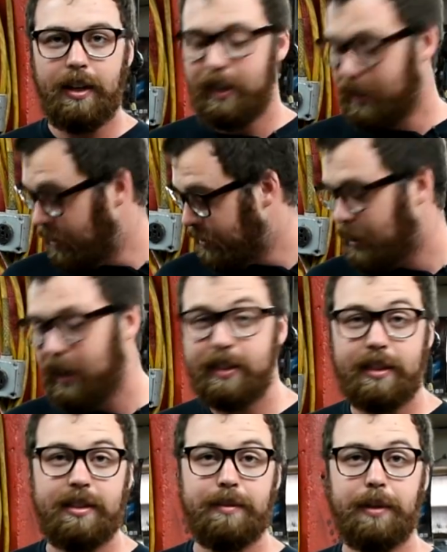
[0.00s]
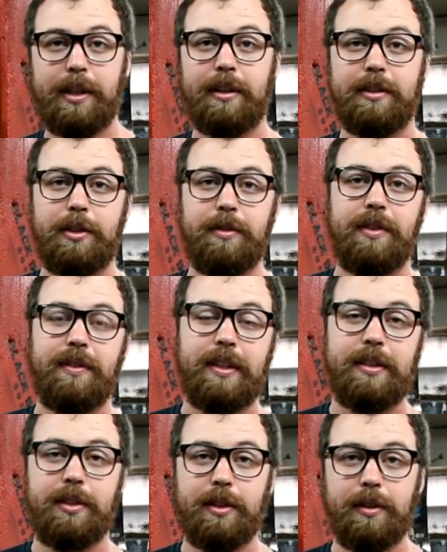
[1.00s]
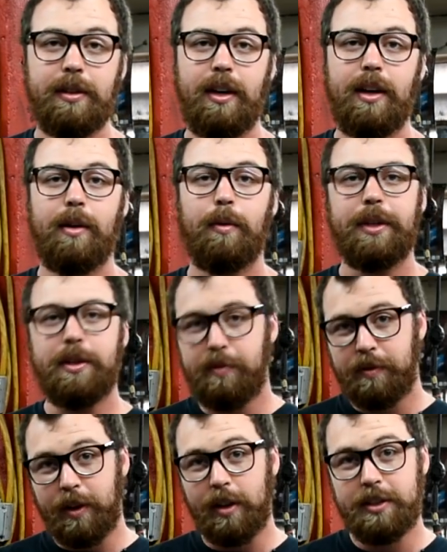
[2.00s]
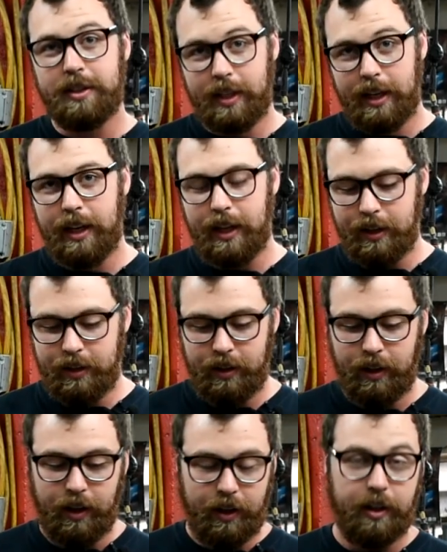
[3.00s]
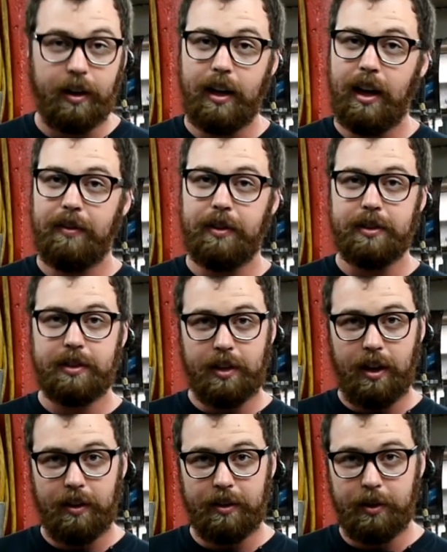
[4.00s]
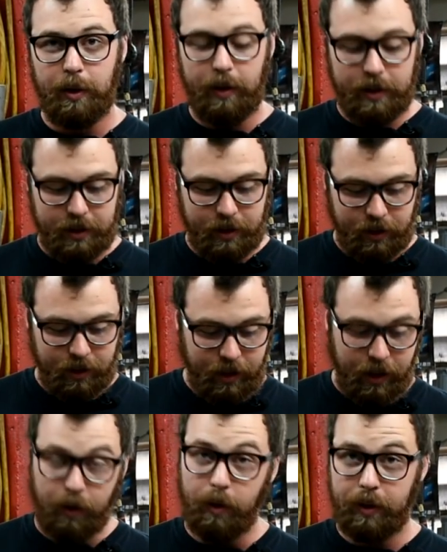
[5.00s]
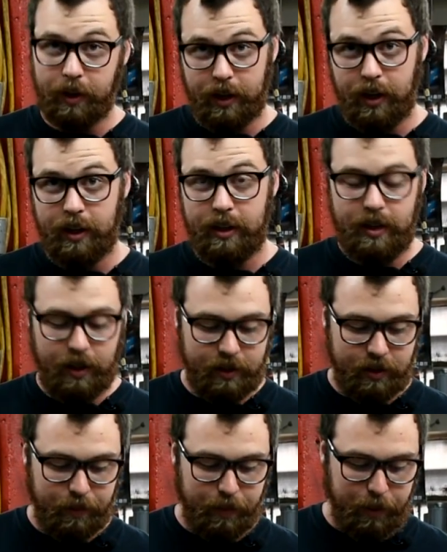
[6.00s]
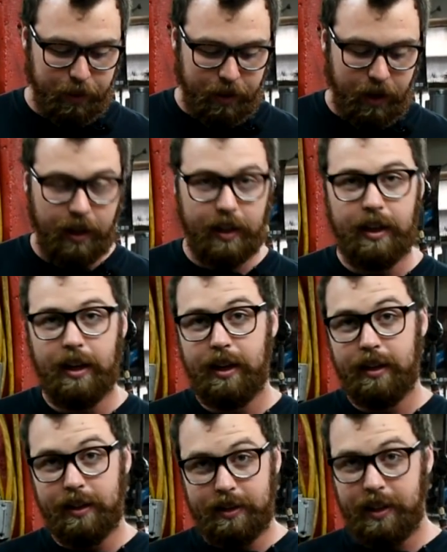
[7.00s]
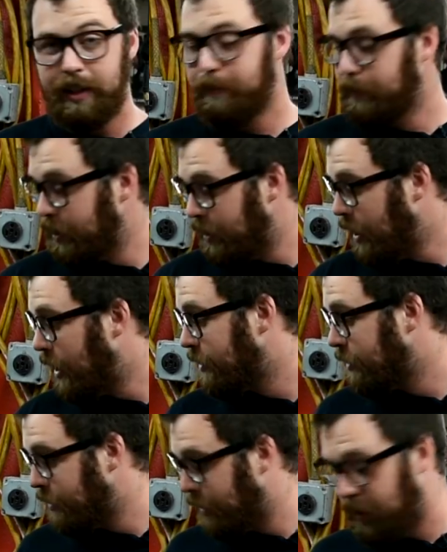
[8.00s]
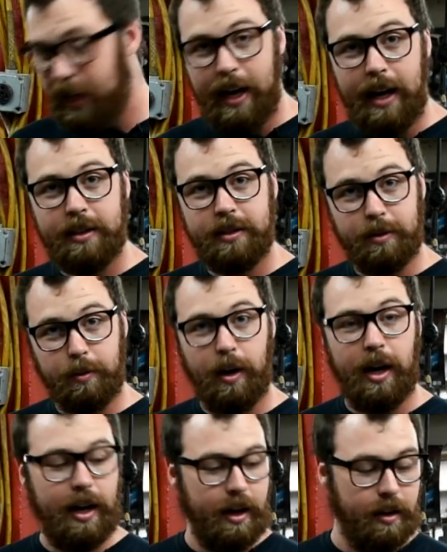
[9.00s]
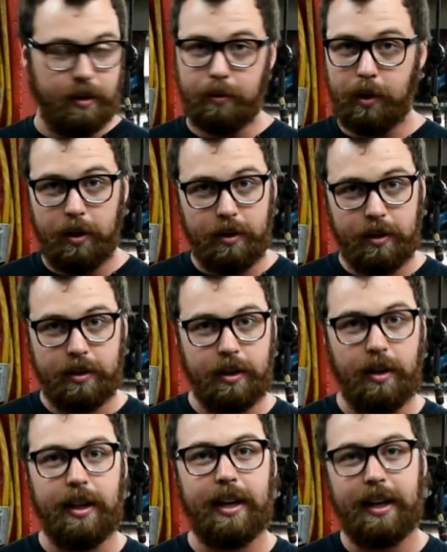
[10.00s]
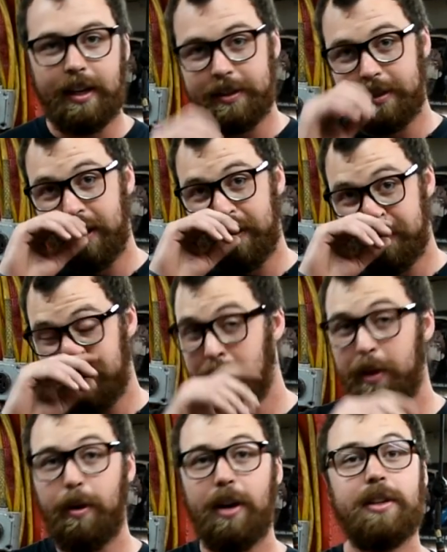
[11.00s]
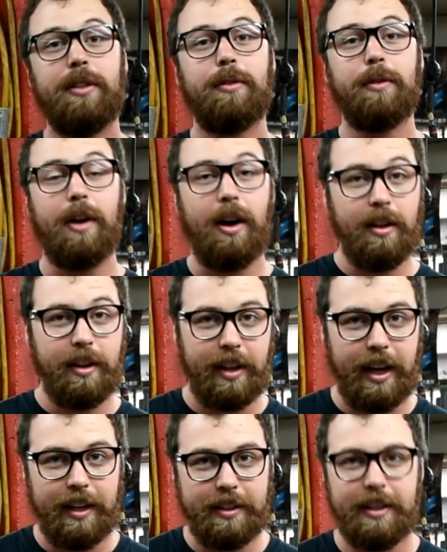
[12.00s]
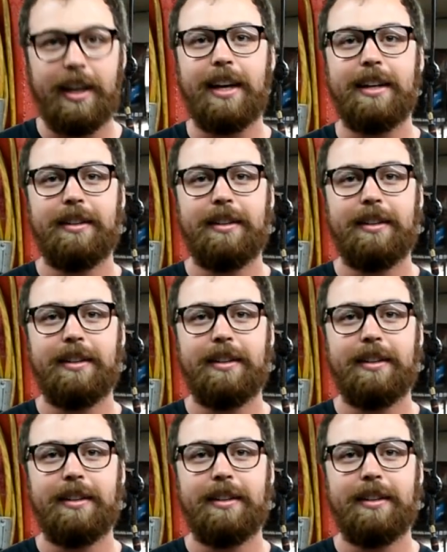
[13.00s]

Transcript: In this case, it's a Miller 252 when you first get it. You're going to have to install the torch, or the gun, as some people call it, the tip, the nozzle, the gas, the wire, the rollers, all that kind of stuff. So I'm going to walk you through all of that today.